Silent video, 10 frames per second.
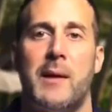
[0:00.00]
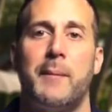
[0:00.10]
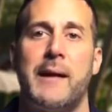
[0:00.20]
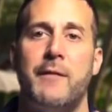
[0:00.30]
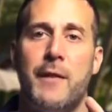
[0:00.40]
and I'm
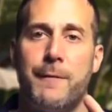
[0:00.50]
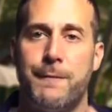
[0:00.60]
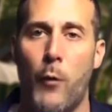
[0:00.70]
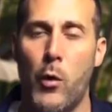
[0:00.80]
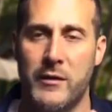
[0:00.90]
going to give you the
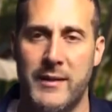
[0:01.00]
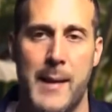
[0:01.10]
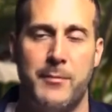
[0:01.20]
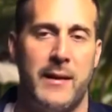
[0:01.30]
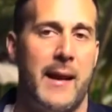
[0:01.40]
4
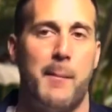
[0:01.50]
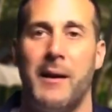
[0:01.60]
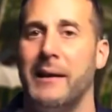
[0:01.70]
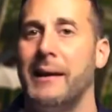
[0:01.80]
tips, and then I'm going to